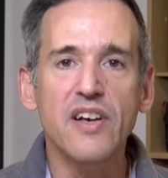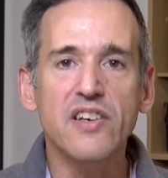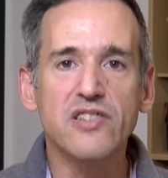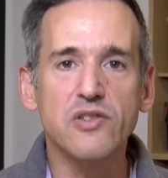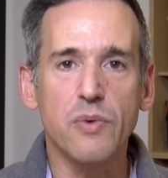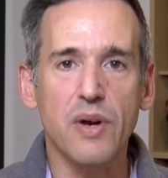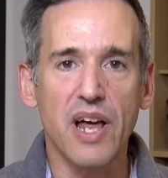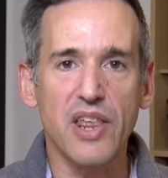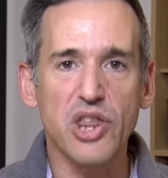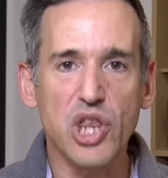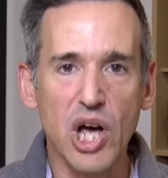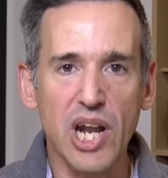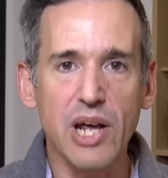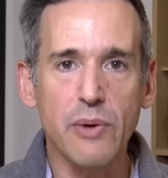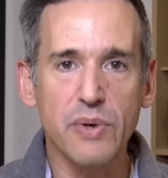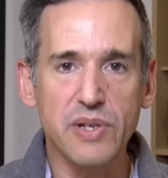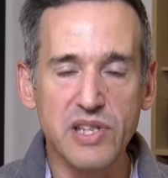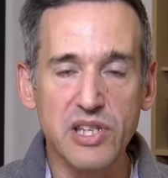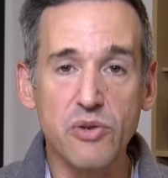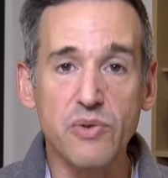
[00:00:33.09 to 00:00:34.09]
So what I thought I
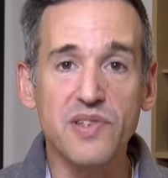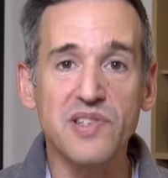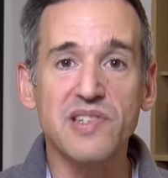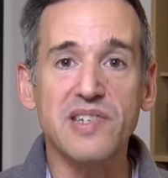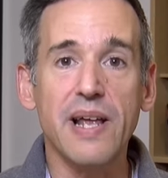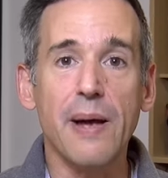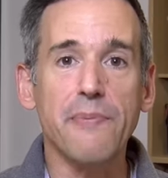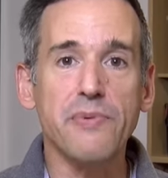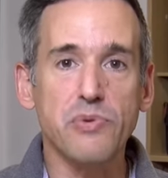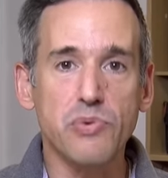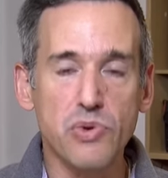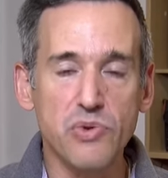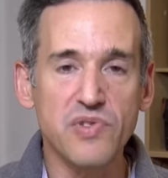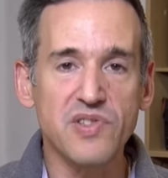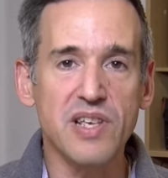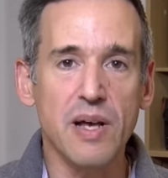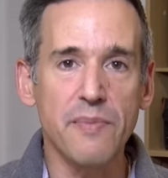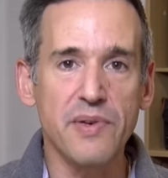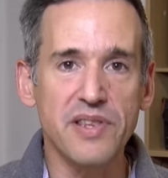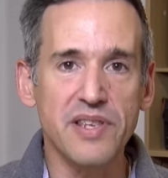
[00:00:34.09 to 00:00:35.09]
would do is step through
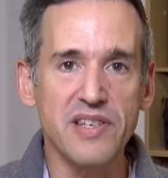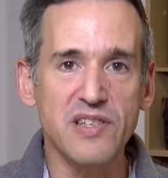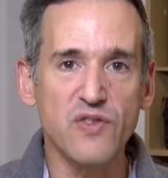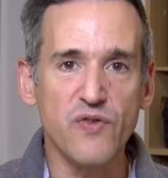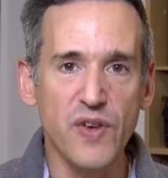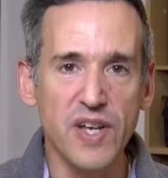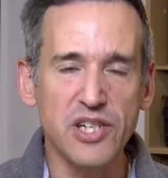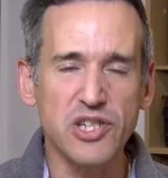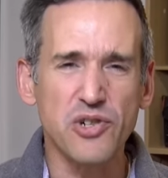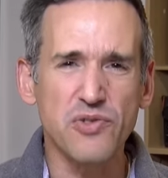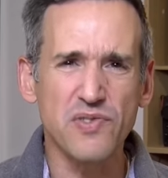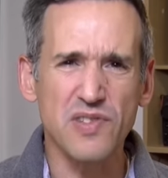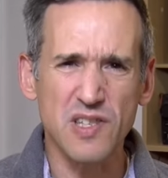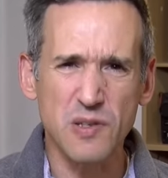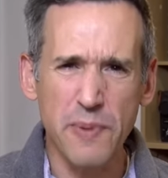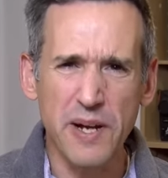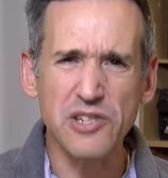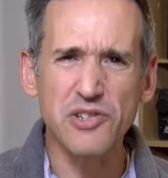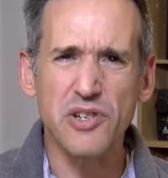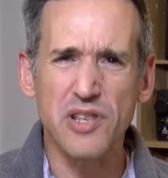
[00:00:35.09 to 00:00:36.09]
some of these features,
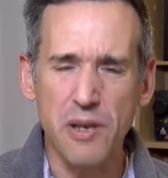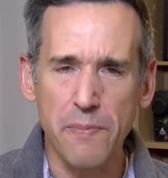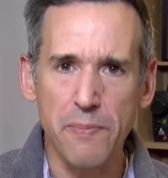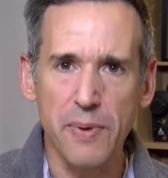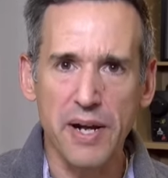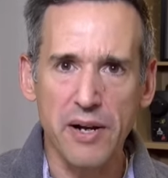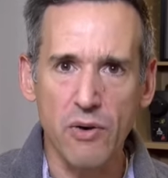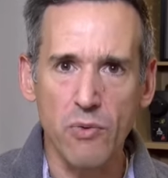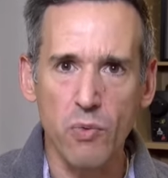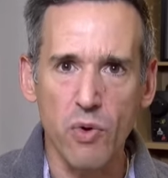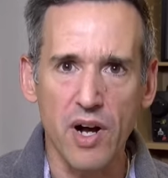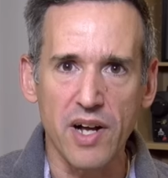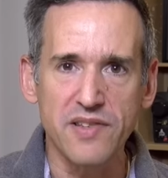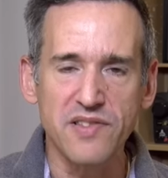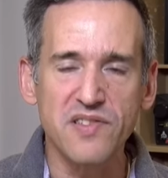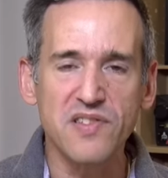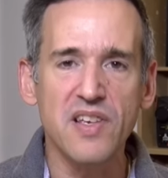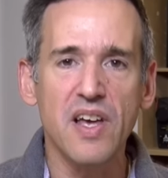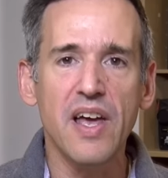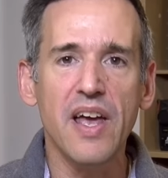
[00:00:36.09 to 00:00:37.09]
especially the bigger
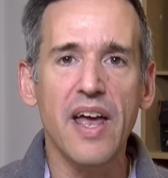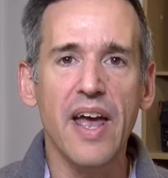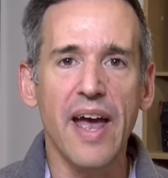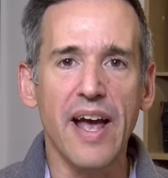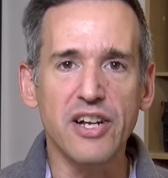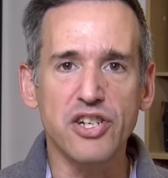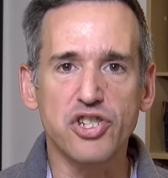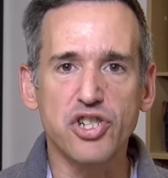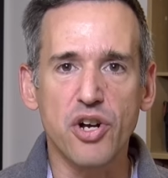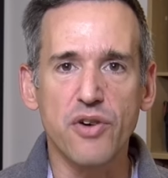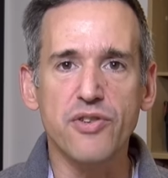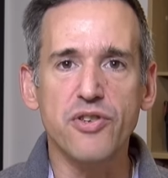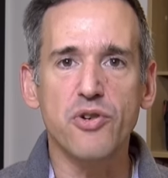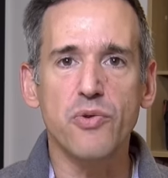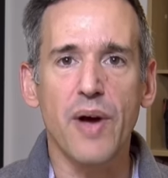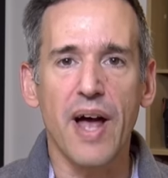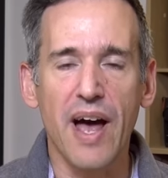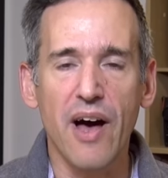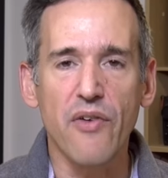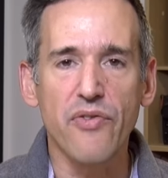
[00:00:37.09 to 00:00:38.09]
ones, and show
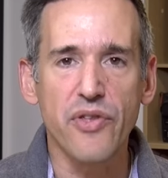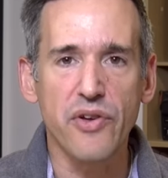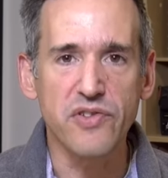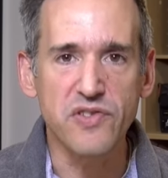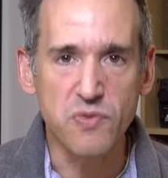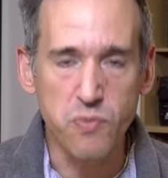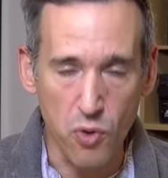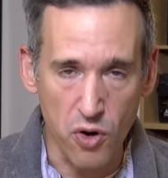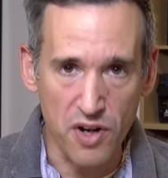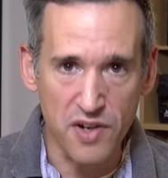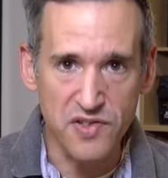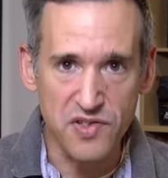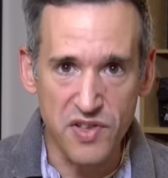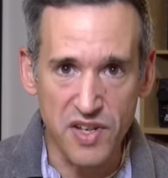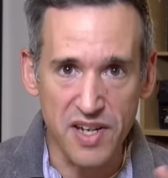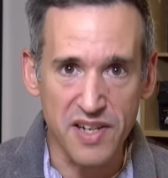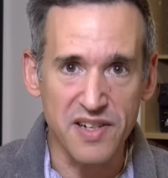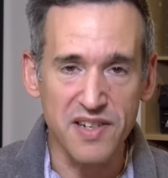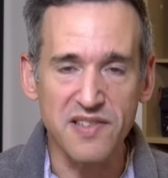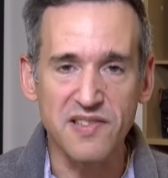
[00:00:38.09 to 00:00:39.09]
you how those work so
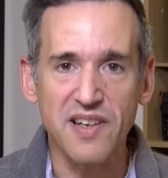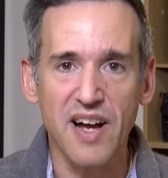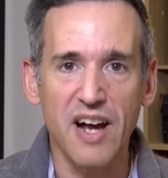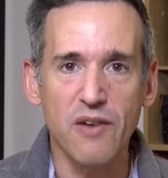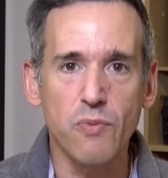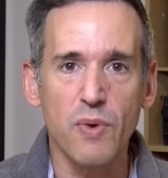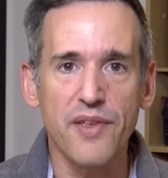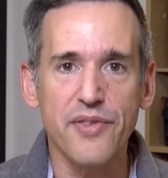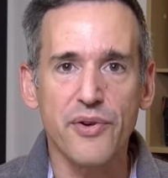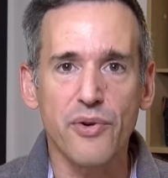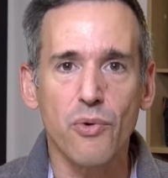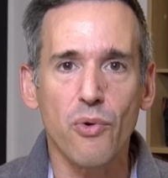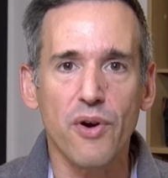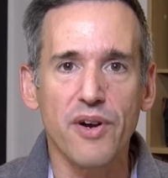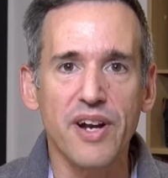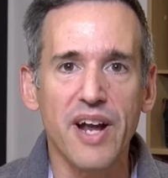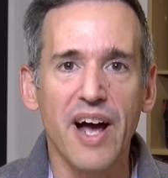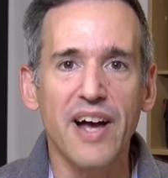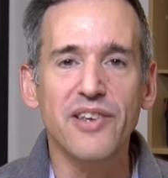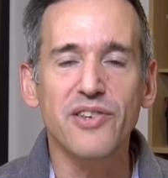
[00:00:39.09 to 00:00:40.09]
you can decide whether
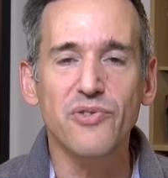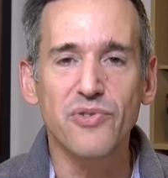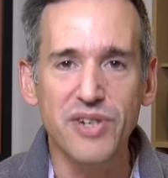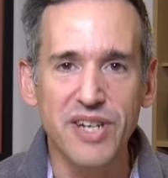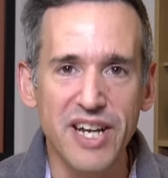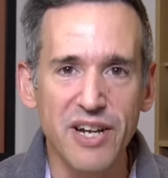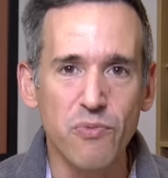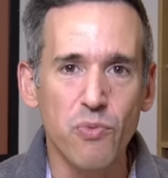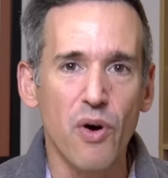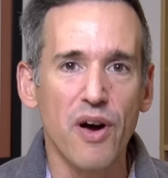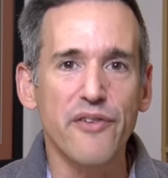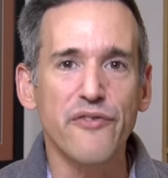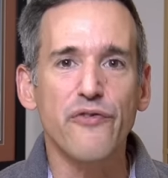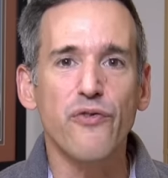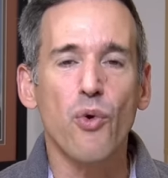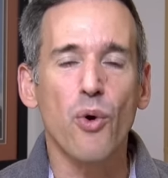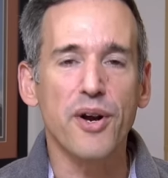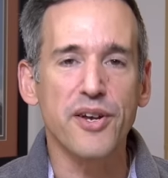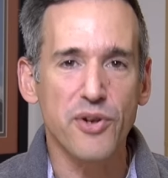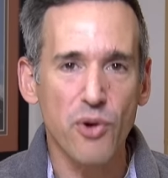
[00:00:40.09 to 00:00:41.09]
or not you need one
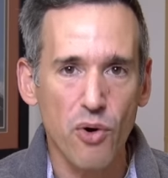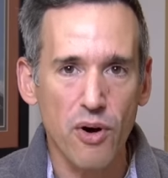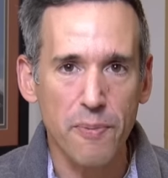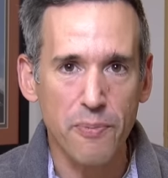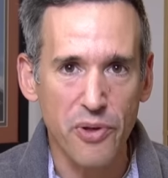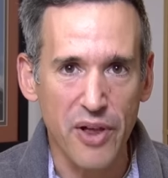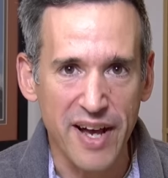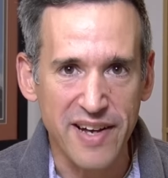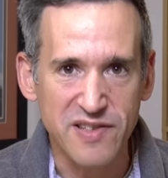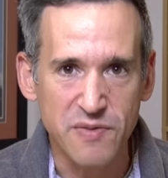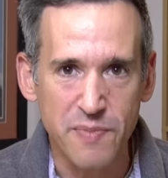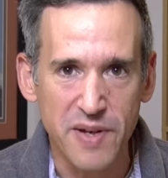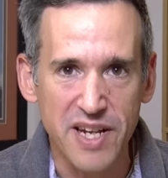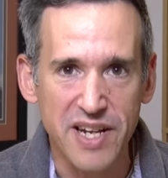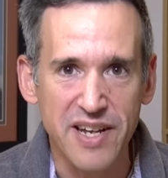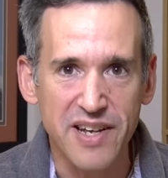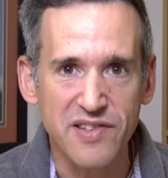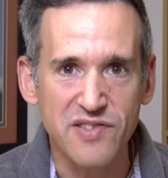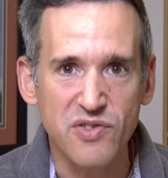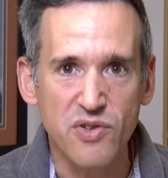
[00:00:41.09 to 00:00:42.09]
for your Plex
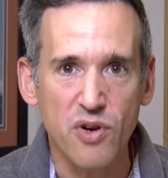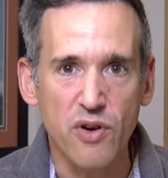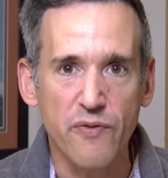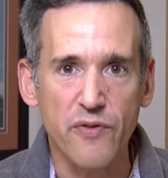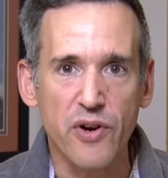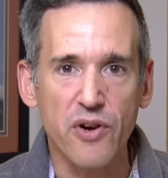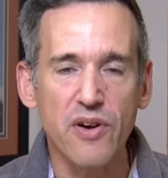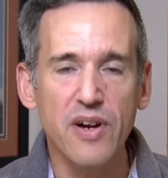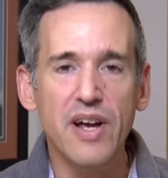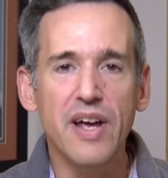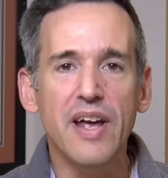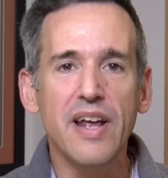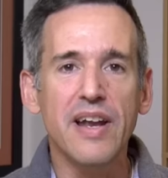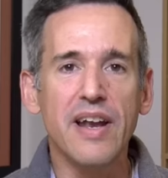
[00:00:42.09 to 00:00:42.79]
media server.